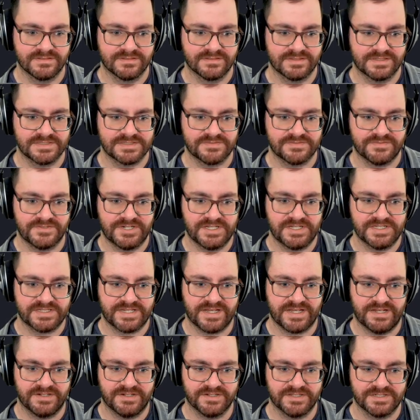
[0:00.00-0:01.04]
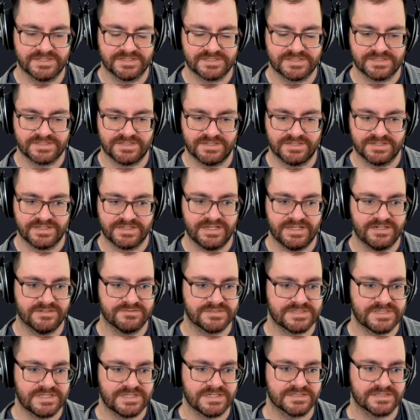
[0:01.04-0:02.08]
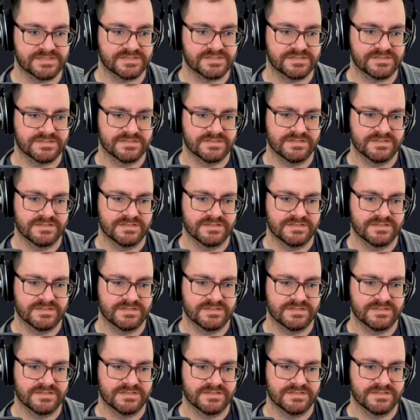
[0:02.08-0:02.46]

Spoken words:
It's a very Italianish song. Yeah, it was nice.